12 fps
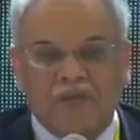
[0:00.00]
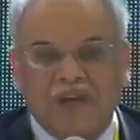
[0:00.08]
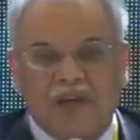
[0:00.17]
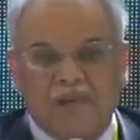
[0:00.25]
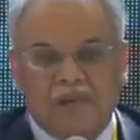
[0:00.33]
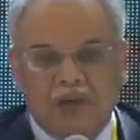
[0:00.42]

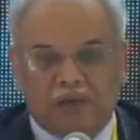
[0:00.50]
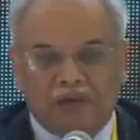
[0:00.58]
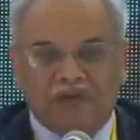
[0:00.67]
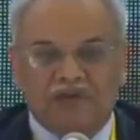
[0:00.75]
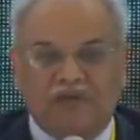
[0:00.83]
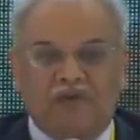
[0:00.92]
be a
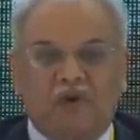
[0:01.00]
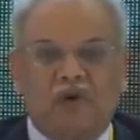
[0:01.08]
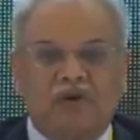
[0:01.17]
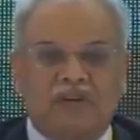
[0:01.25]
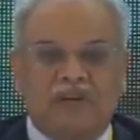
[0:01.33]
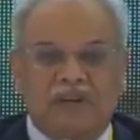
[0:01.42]
people's
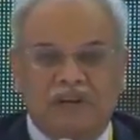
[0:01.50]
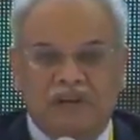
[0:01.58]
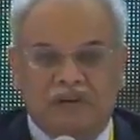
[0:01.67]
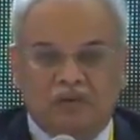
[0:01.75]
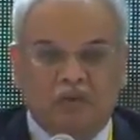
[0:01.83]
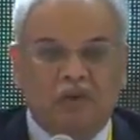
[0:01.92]
revolt in
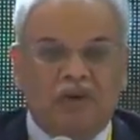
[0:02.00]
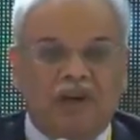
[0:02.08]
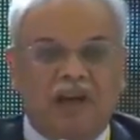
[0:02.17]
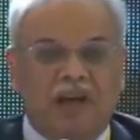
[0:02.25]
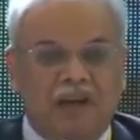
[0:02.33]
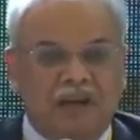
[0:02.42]
the rural
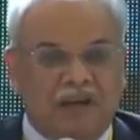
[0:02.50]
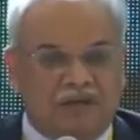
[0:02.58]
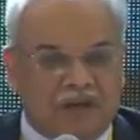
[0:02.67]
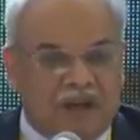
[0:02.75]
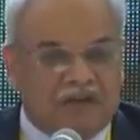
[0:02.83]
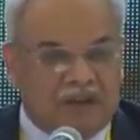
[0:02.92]

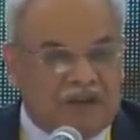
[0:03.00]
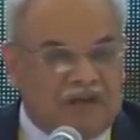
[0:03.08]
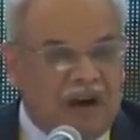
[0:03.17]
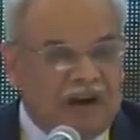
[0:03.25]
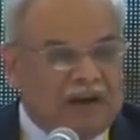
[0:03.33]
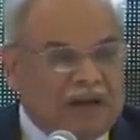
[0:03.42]
areas,
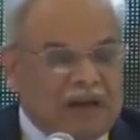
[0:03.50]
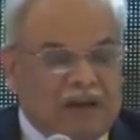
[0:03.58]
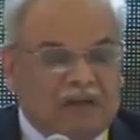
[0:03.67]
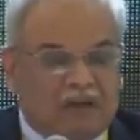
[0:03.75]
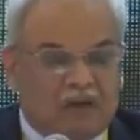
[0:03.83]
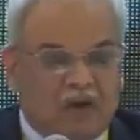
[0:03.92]
etc.
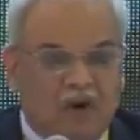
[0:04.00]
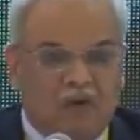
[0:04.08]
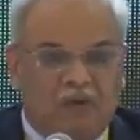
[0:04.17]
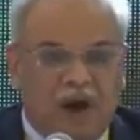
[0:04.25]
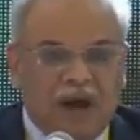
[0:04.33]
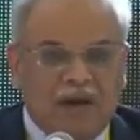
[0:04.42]
So
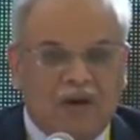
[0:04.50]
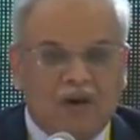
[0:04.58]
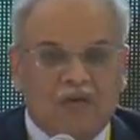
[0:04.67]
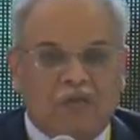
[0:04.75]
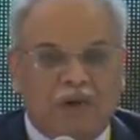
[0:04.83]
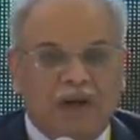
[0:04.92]
why
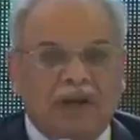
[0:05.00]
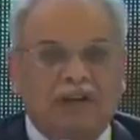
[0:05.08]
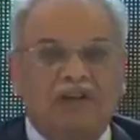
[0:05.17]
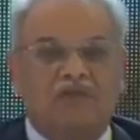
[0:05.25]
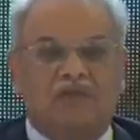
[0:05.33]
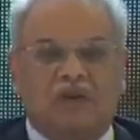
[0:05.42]
not bring
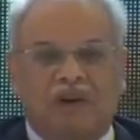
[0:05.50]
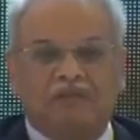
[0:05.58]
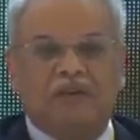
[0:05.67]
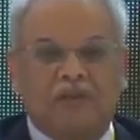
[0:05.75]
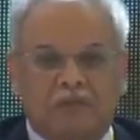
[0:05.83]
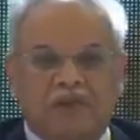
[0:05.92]
the
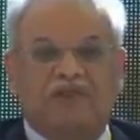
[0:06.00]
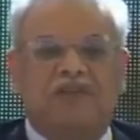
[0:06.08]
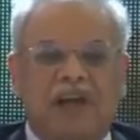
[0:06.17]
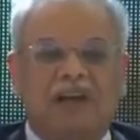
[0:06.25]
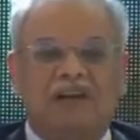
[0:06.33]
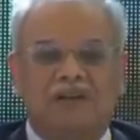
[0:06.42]
softer
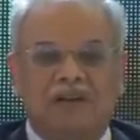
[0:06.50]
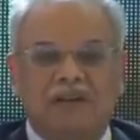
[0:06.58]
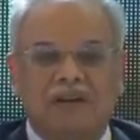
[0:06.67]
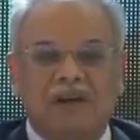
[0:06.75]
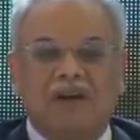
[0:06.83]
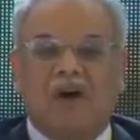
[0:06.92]

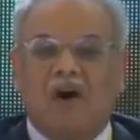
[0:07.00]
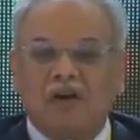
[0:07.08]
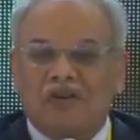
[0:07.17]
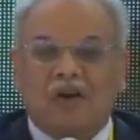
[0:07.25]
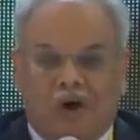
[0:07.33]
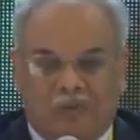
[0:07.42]
personality
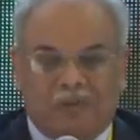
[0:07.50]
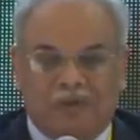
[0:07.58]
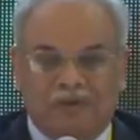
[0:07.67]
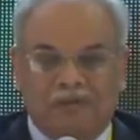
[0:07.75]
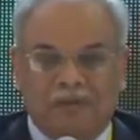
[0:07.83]
on top?